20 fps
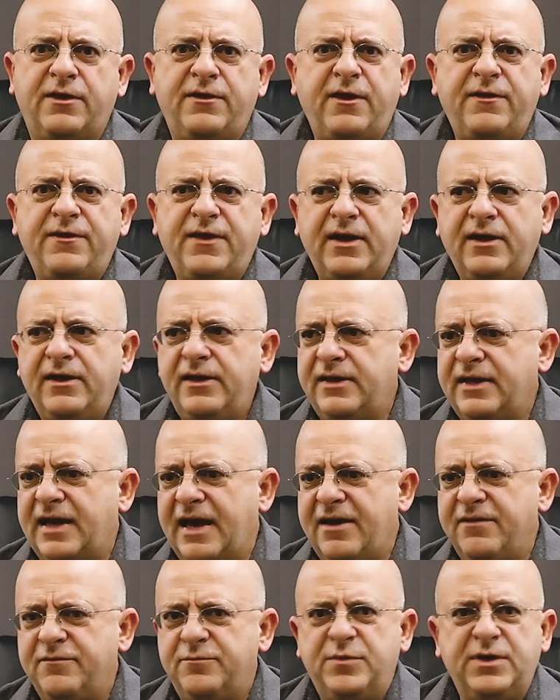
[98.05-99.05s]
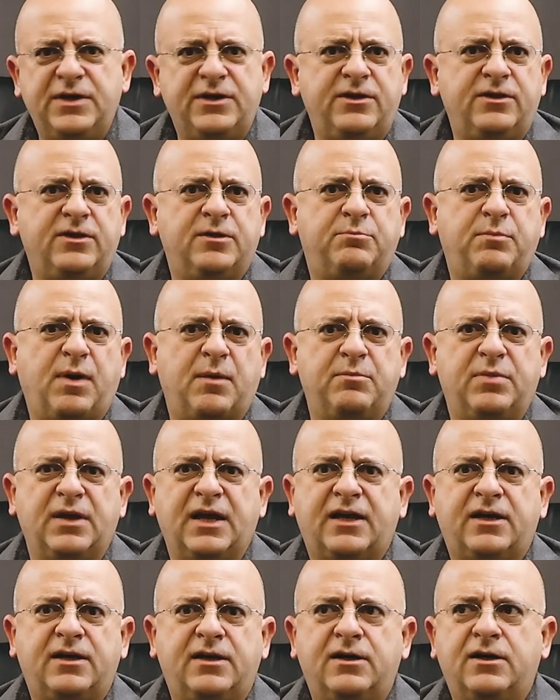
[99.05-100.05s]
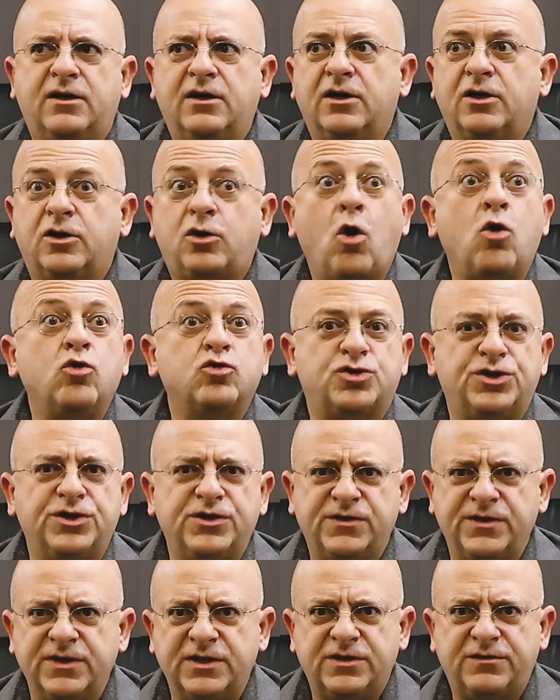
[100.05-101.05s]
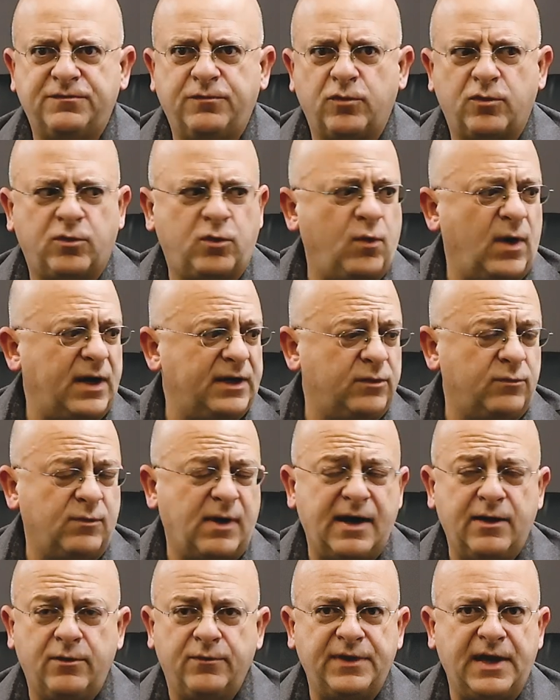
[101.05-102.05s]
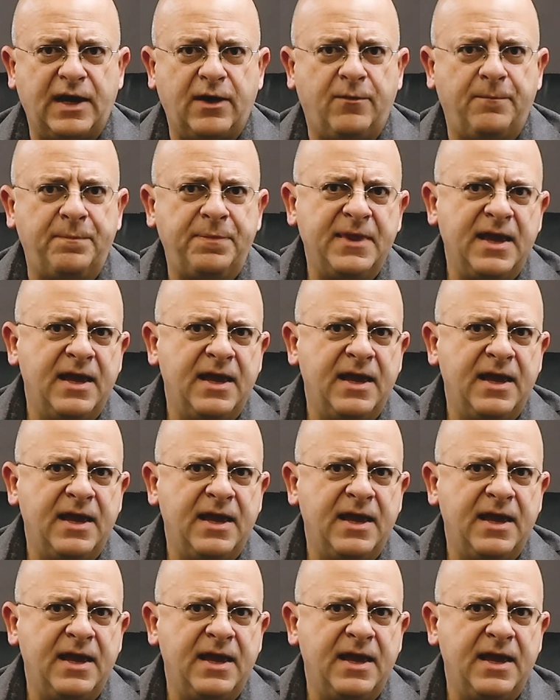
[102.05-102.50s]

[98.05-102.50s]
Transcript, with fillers: They have been in the public uh, consciousness for quite a while now.